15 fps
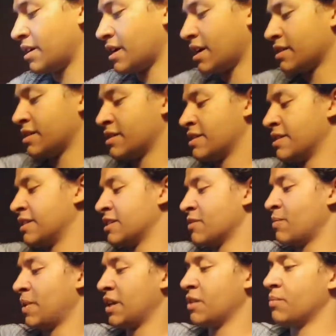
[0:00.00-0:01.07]
God, this thing is a
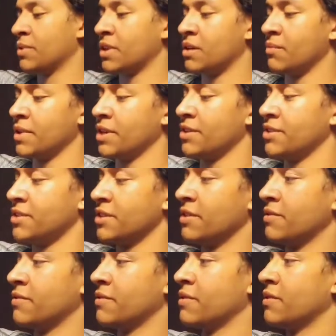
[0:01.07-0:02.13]
pain to put on by
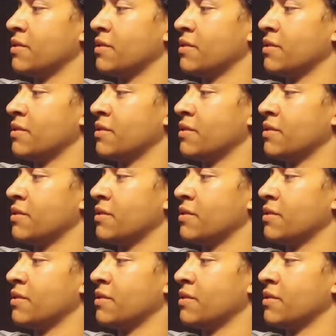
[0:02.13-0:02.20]
yourself.